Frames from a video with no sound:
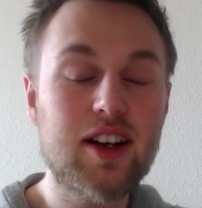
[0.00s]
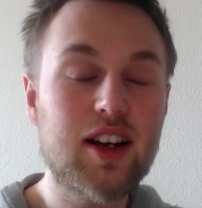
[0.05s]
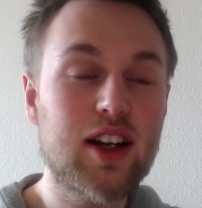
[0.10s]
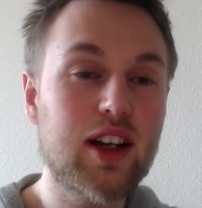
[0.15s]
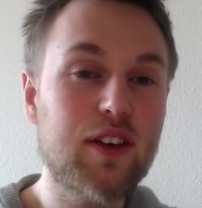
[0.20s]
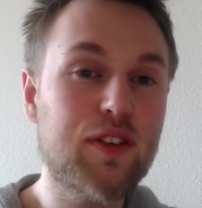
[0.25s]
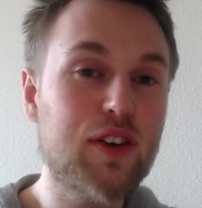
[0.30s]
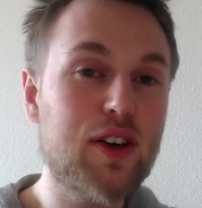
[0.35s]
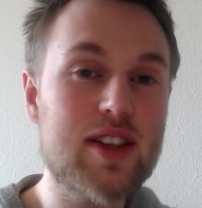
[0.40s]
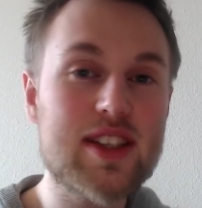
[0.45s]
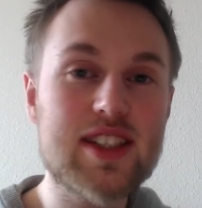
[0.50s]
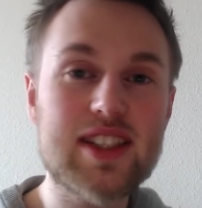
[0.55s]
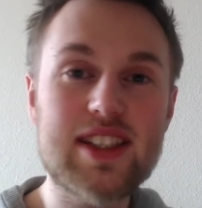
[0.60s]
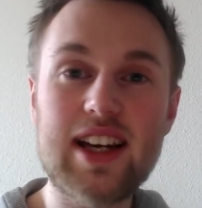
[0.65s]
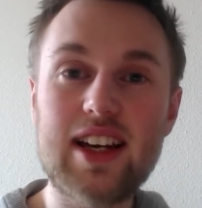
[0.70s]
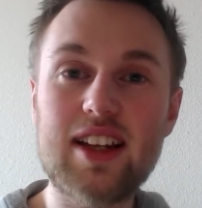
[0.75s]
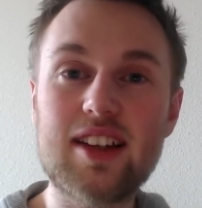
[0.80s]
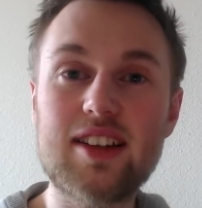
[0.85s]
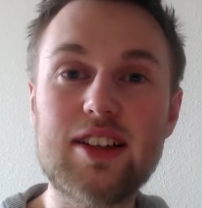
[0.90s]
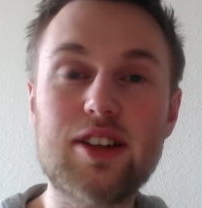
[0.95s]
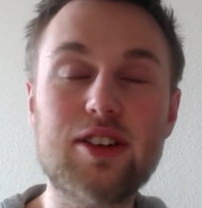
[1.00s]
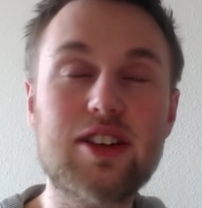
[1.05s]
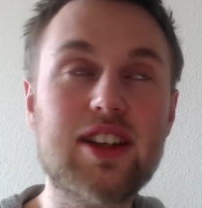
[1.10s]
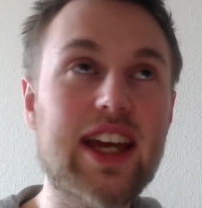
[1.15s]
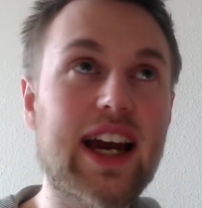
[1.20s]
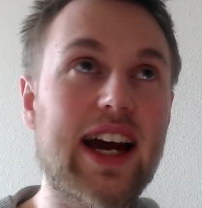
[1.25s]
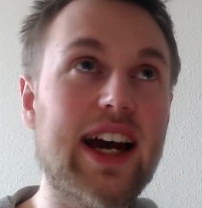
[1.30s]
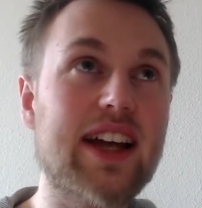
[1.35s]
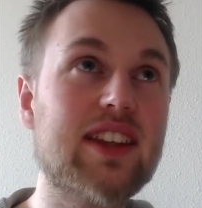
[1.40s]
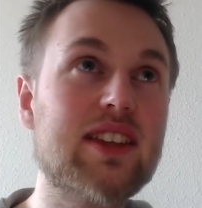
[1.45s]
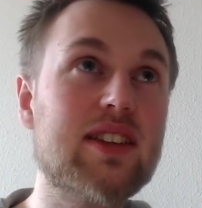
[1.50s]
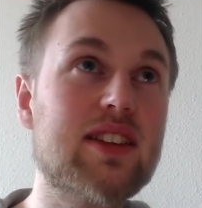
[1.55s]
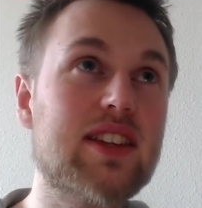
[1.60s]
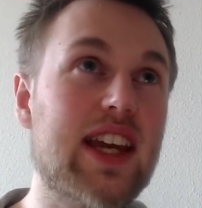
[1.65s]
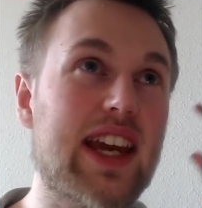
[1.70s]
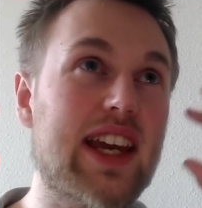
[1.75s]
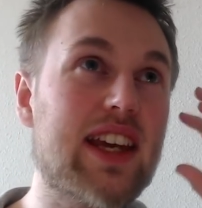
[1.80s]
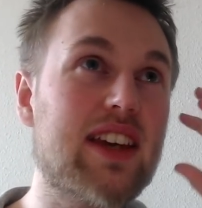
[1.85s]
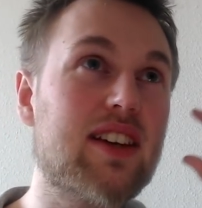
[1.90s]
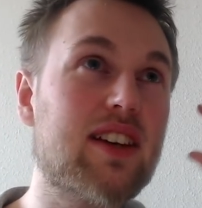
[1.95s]
if you instead look at and
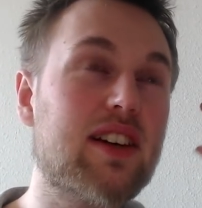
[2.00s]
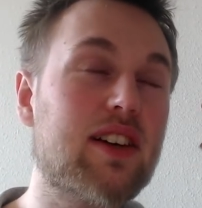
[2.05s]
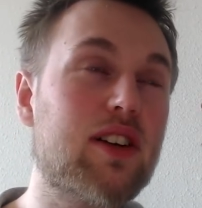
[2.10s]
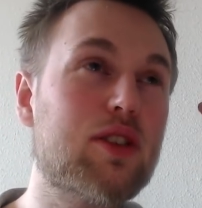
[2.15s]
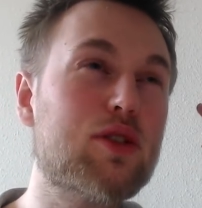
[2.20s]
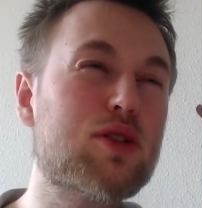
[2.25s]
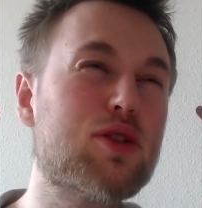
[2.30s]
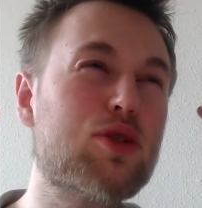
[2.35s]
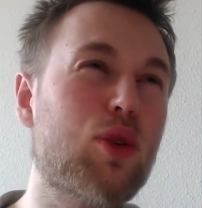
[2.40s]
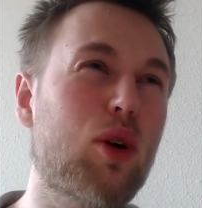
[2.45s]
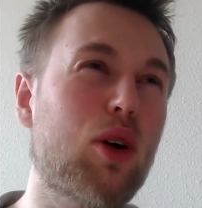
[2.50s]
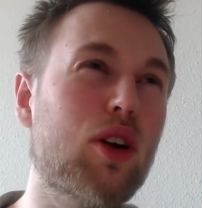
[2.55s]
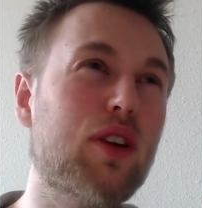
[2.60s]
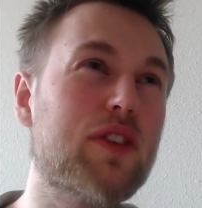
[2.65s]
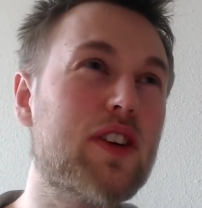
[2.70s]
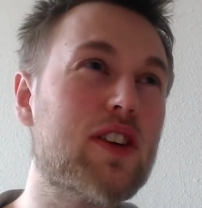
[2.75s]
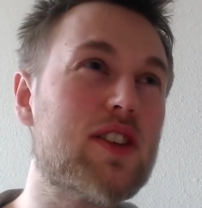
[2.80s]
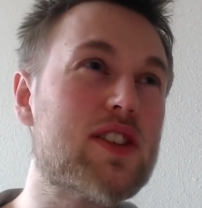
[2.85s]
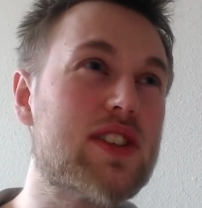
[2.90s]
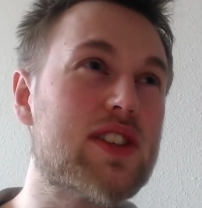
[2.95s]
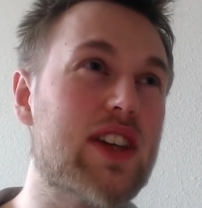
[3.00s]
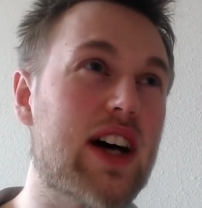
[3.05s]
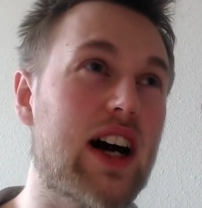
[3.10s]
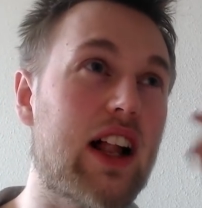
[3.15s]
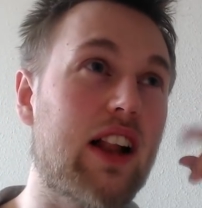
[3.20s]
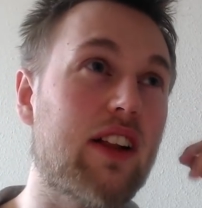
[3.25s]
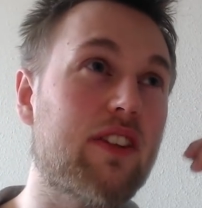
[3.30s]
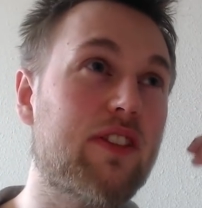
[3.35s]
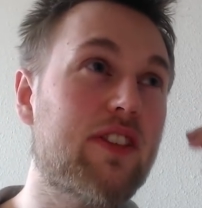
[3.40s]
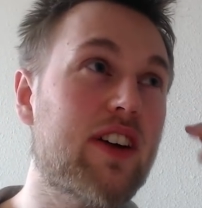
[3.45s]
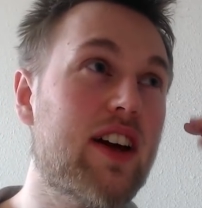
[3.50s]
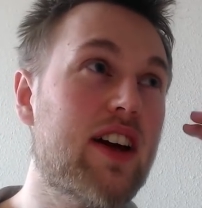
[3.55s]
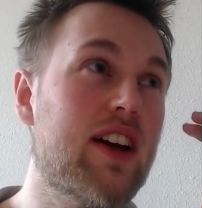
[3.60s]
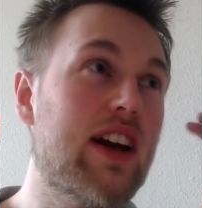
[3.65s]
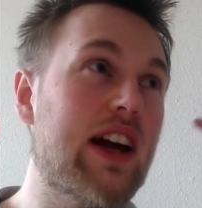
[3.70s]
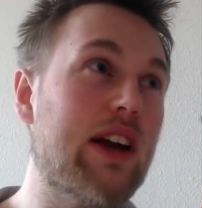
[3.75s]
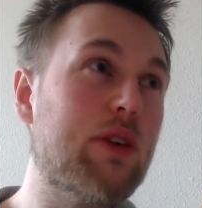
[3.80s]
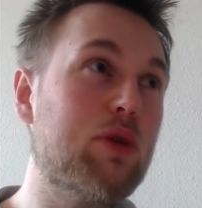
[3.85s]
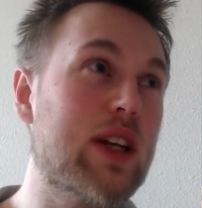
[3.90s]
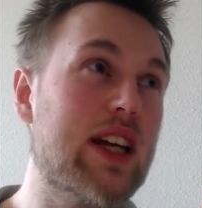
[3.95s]
take control of yourself
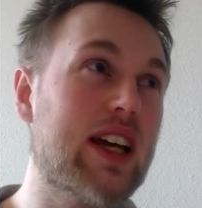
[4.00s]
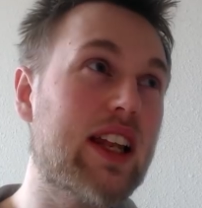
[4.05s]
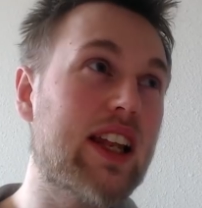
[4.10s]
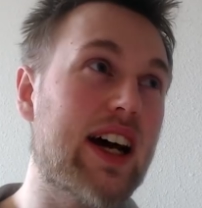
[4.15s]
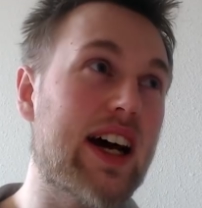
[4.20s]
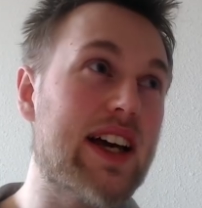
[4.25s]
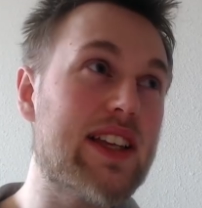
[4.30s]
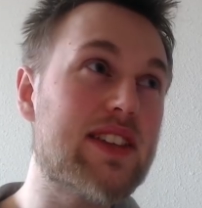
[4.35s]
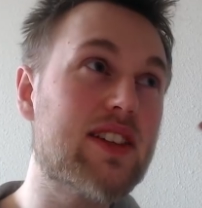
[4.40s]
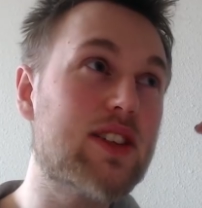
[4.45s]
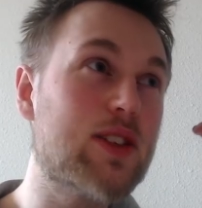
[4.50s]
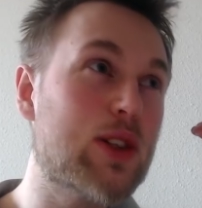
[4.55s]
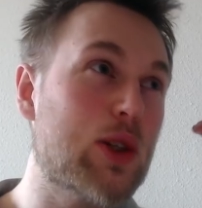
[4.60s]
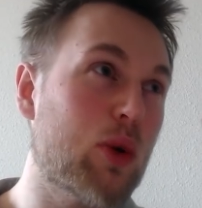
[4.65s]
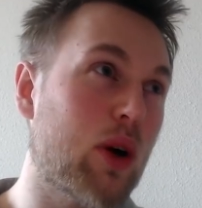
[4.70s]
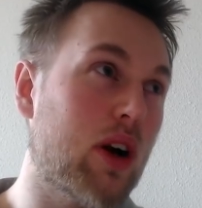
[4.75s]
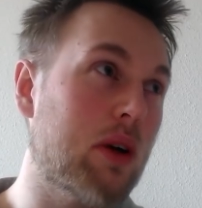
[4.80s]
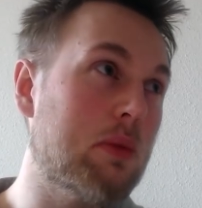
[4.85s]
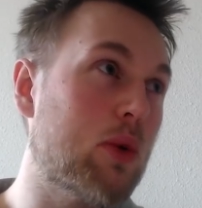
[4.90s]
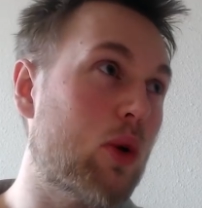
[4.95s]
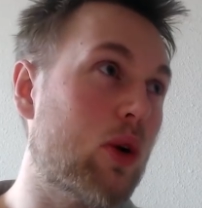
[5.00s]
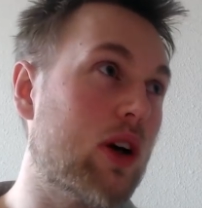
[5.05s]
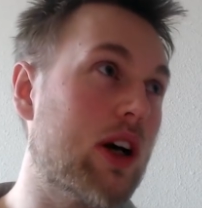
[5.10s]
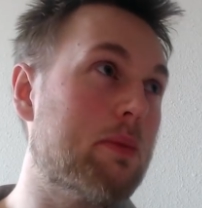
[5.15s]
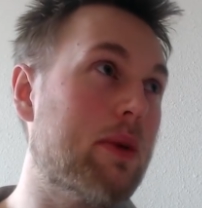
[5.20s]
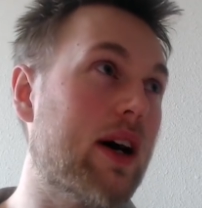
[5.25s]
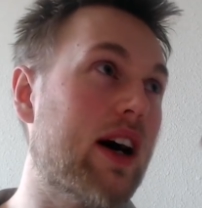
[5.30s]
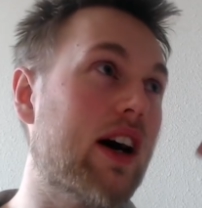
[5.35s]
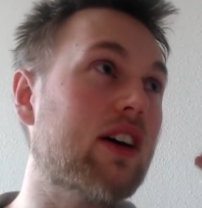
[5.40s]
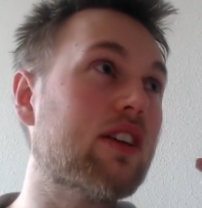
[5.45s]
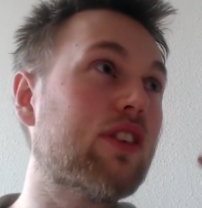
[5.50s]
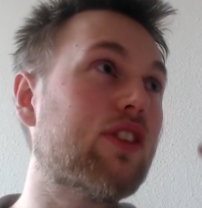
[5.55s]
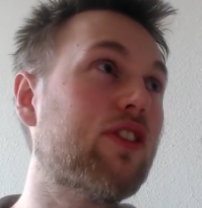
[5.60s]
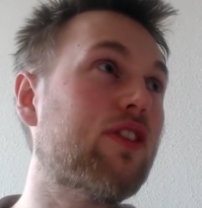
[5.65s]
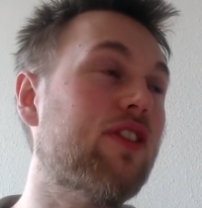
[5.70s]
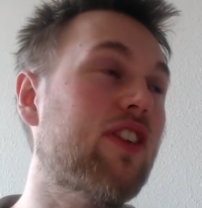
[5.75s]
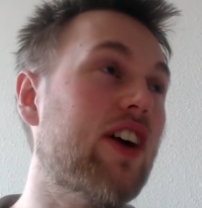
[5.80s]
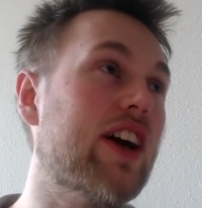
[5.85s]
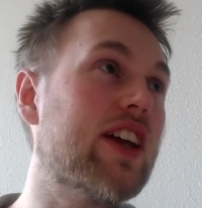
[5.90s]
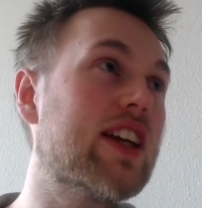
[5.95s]
and realize that you are more about
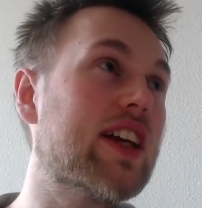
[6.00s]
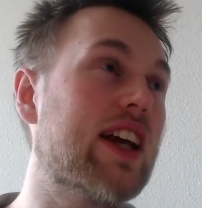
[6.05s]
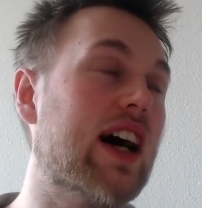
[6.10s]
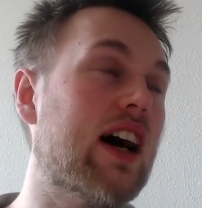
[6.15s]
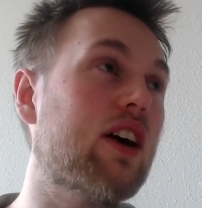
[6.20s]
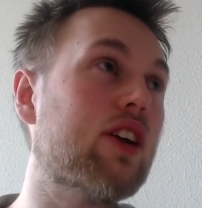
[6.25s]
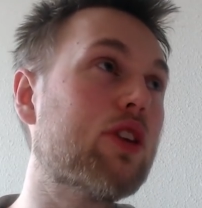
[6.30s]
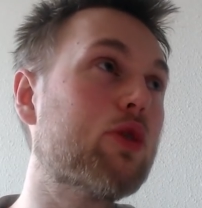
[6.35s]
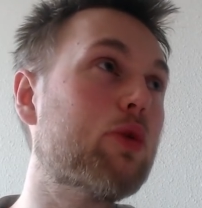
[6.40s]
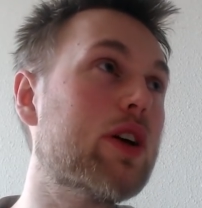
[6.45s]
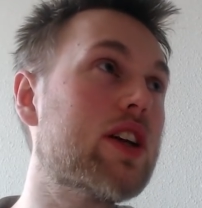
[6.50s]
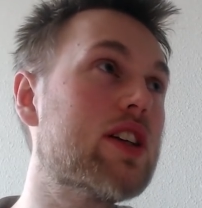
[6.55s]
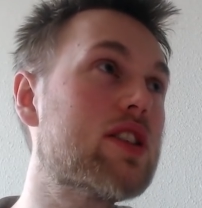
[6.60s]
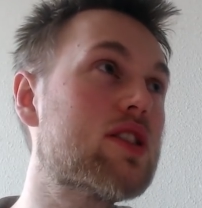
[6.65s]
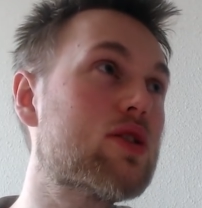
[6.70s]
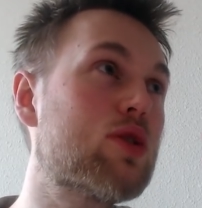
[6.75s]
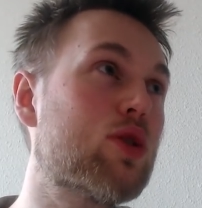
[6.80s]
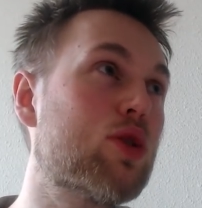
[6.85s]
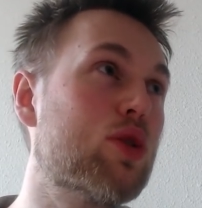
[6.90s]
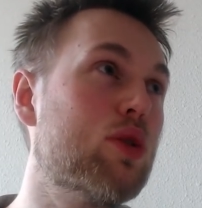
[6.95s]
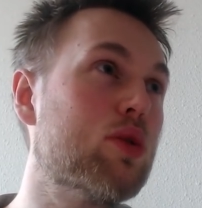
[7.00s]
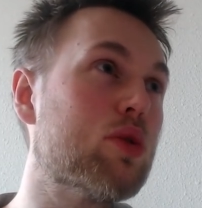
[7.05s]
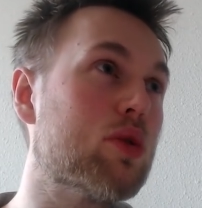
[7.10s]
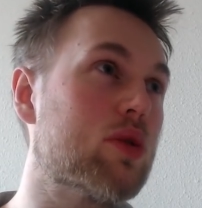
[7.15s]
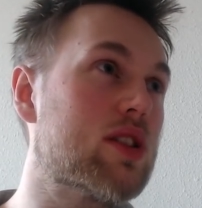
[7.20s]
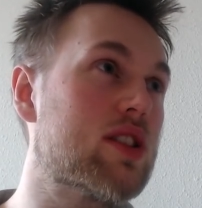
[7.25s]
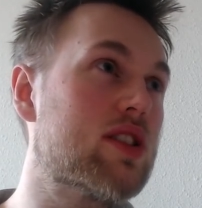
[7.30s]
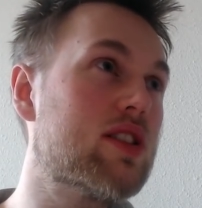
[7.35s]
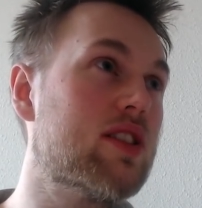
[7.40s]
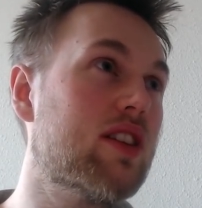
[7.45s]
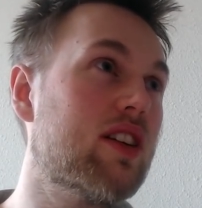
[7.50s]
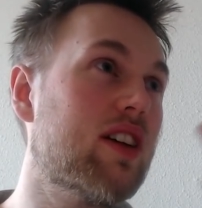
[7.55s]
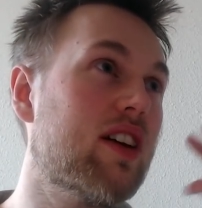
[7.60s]
finding out what is truth,